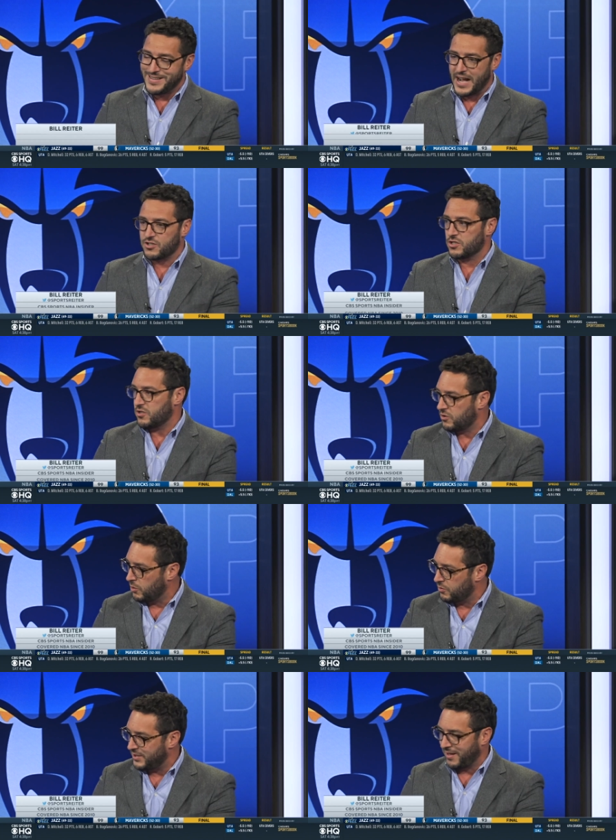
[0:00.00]
Not just the
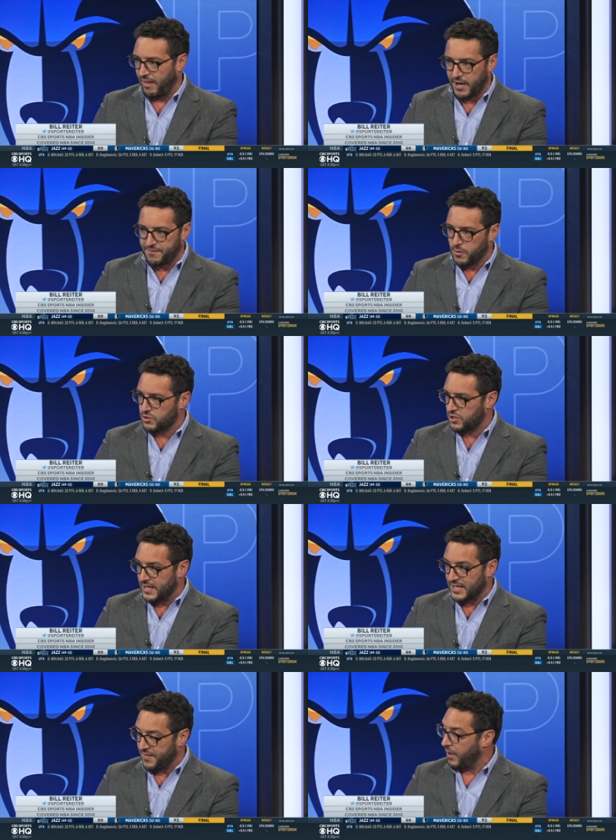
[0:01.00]
2 seed. A lot of folks
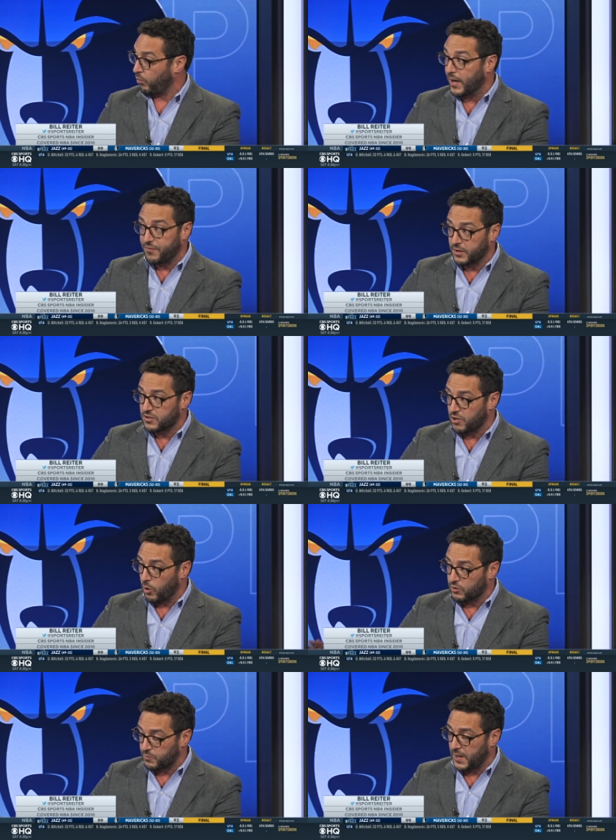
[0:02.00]
think, rightfully
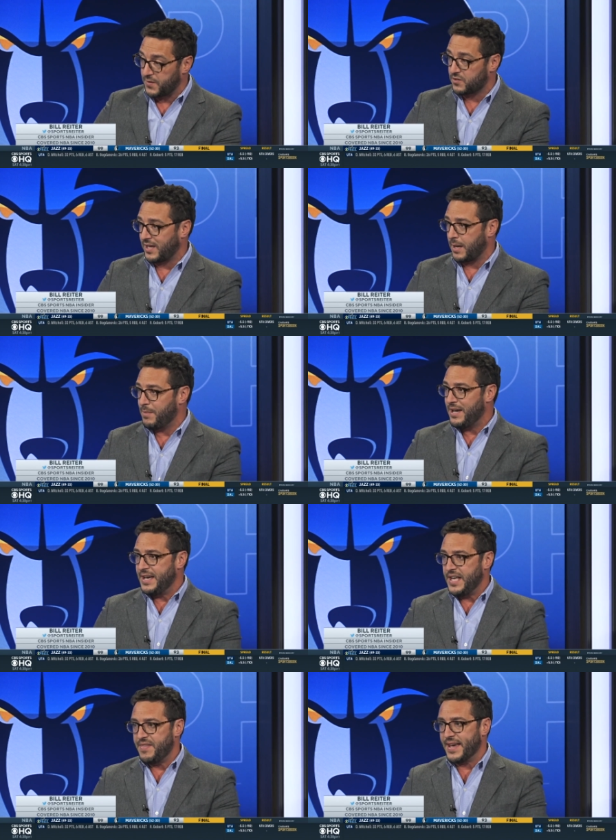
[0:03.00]
so, despite this game,
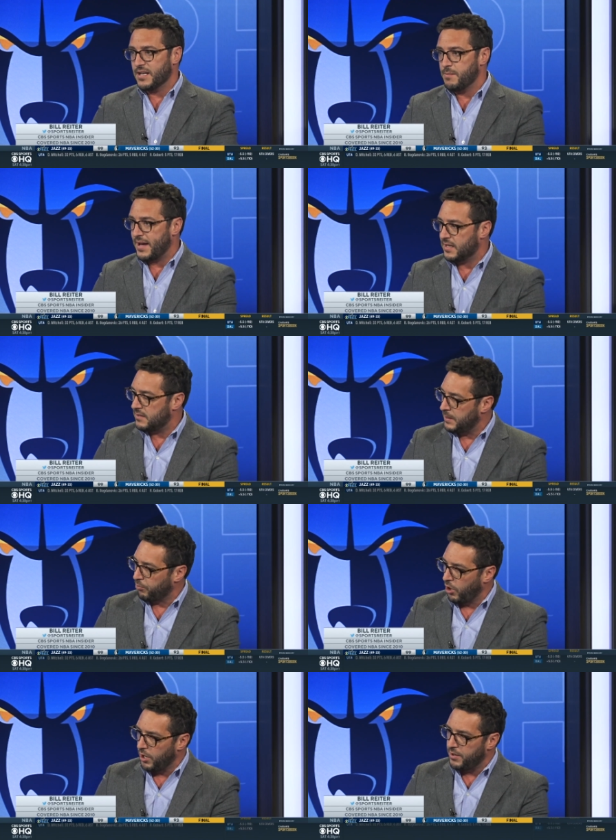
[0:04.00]
they can make a deep
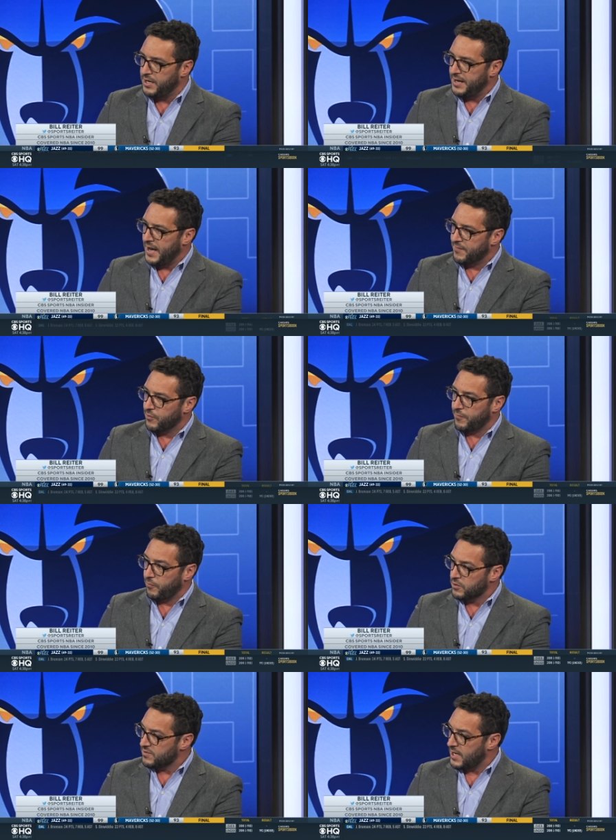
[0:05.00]
run. And for the
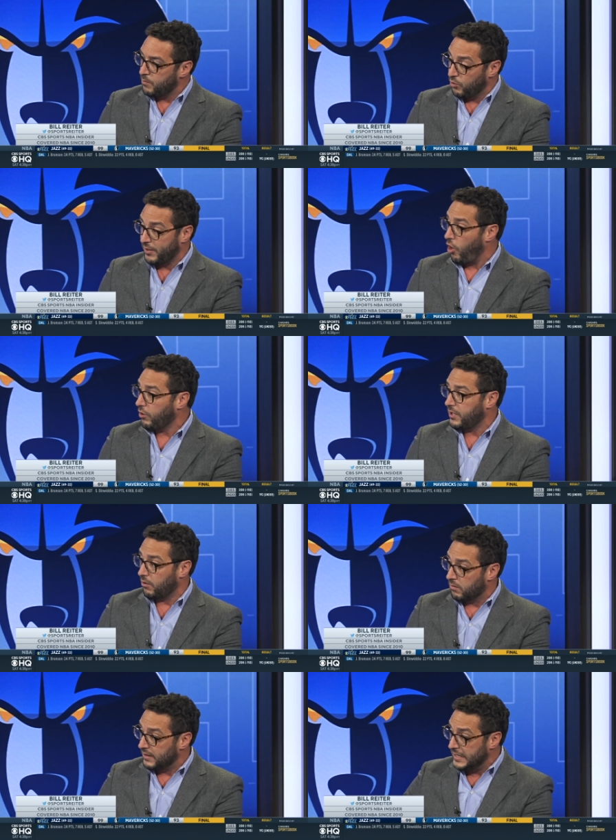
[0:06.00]
first time really all
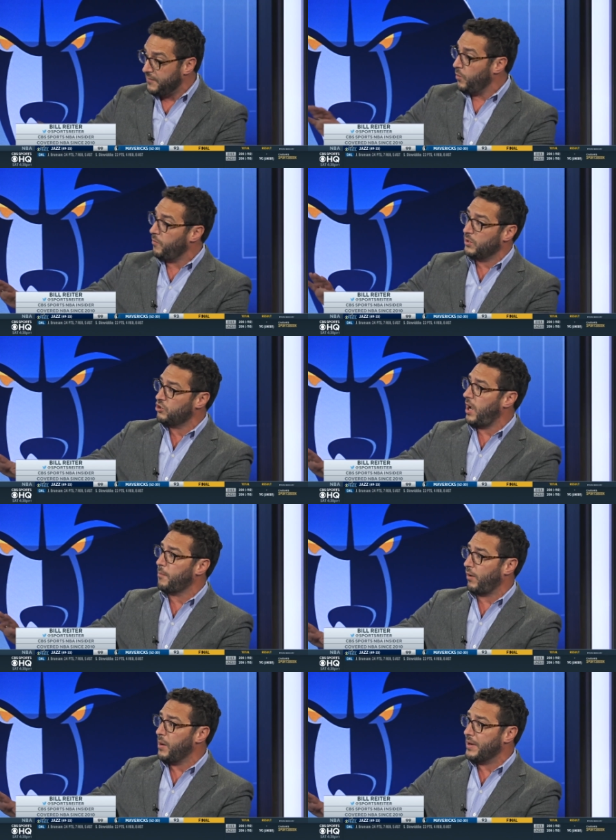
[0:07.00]
year, even when
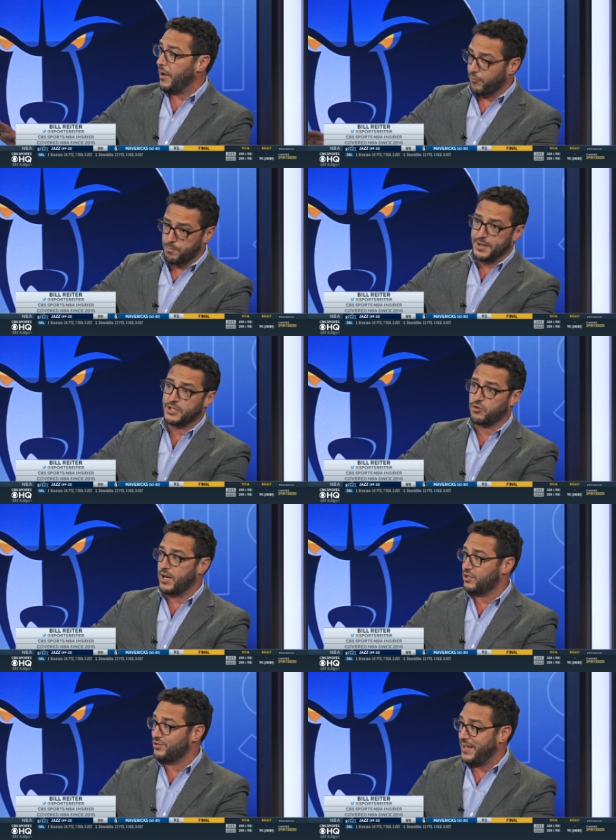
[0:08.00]
John Morant went out for big
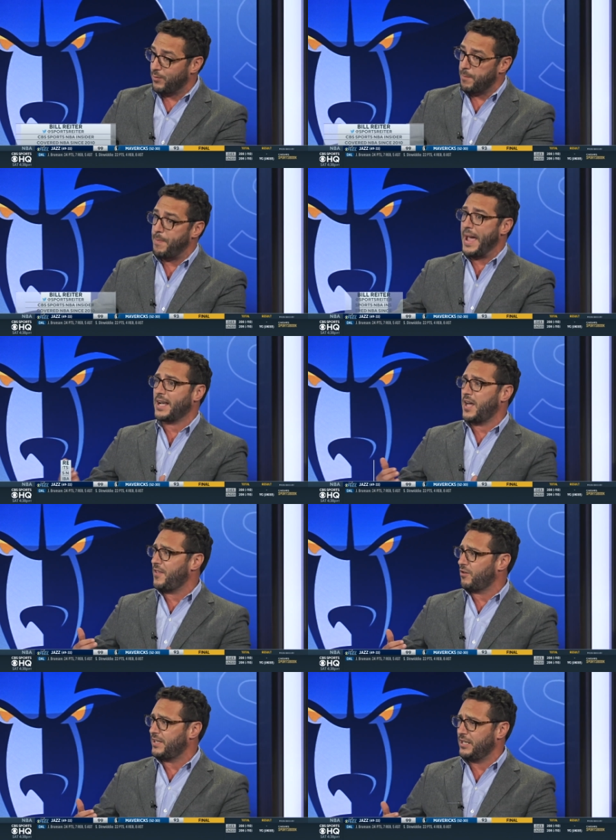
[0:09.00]
stretches, they were back on
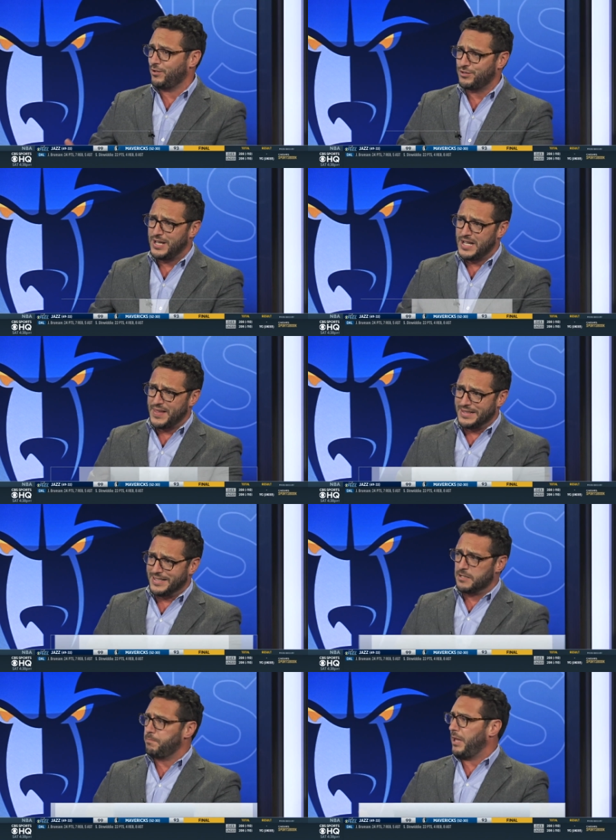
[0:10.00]
their heels. They
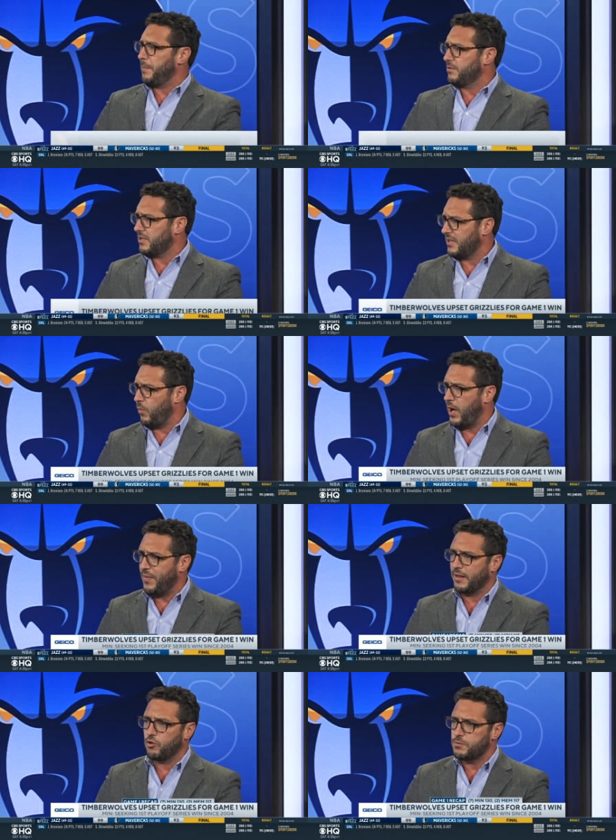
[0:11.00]
didn't play particularly well.
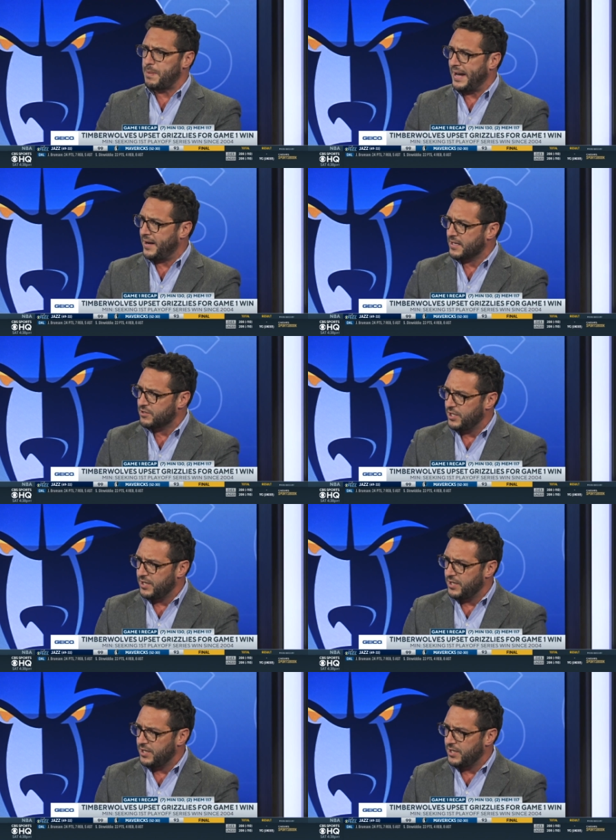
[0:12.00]
They looked panicked.